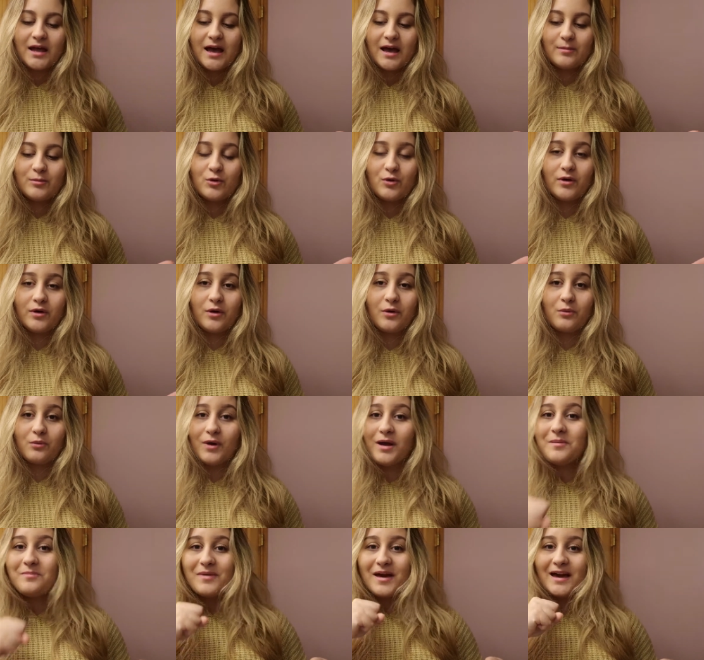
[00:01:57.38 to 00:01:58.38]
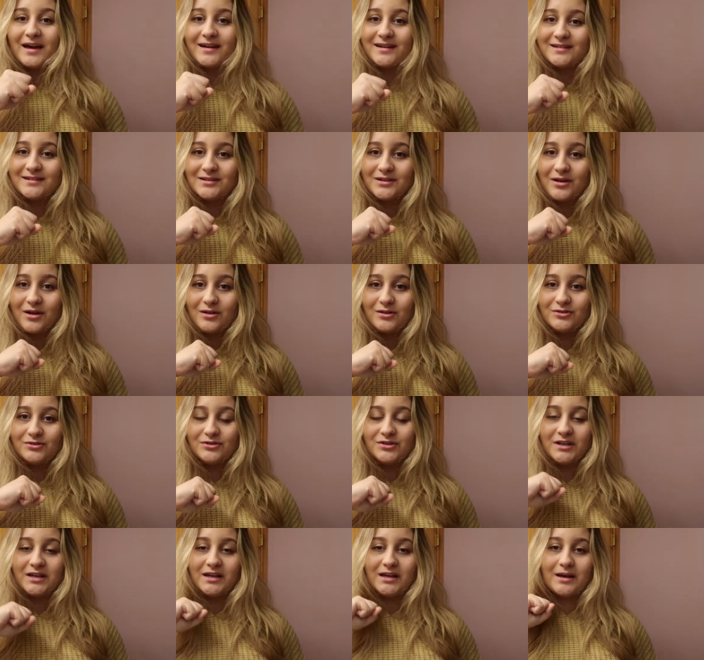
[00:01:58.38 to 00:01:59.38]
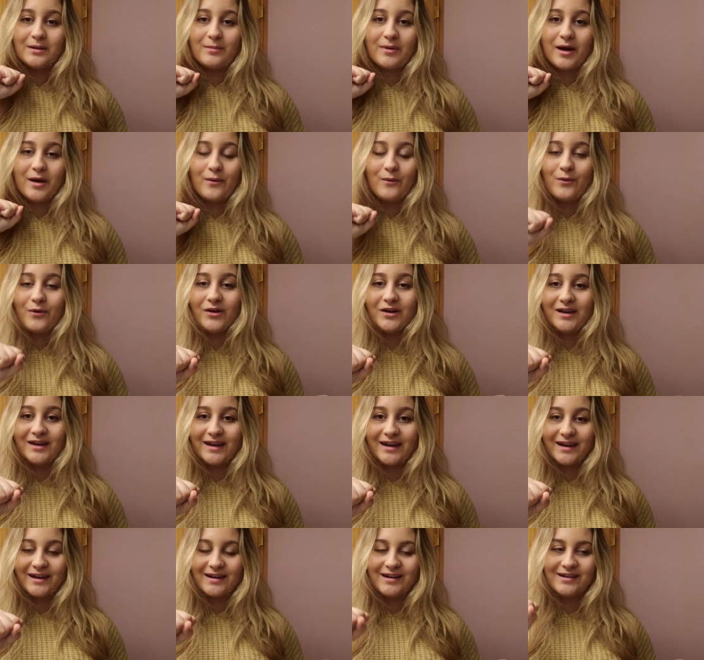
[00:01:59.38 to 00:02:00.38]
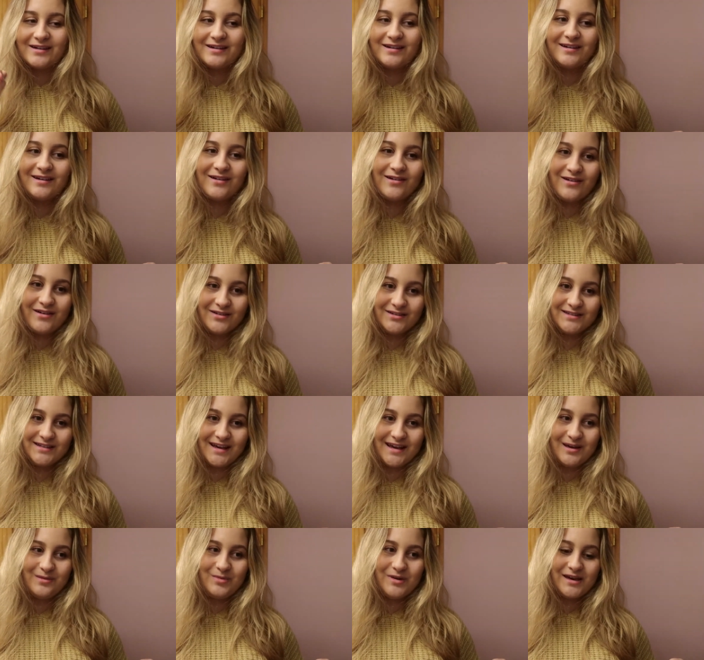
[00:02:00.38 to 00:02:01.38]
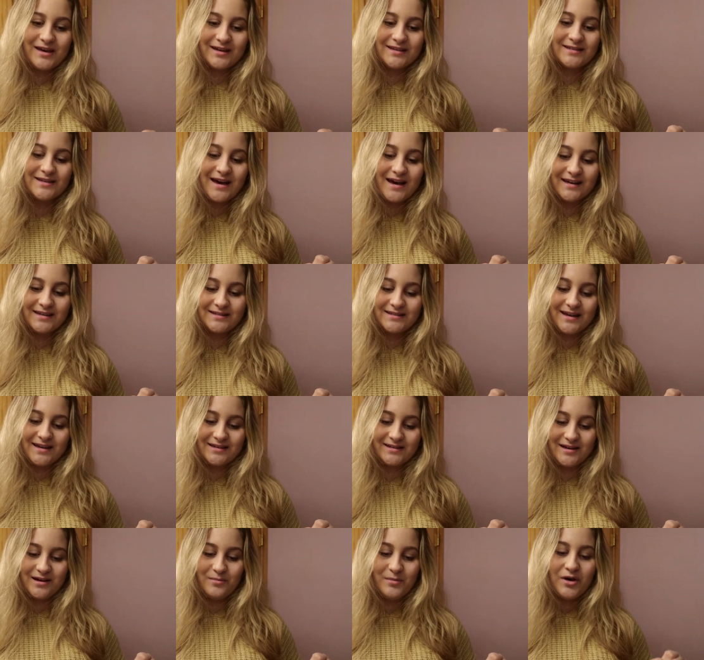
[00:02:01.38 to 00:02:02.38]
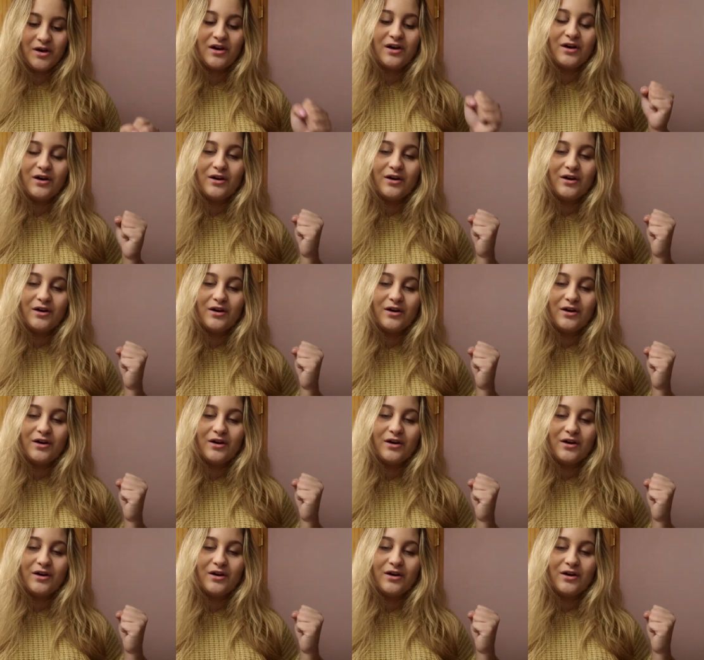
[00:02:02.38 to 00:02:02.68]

I'm going right back into the college routine by working all day because I signed up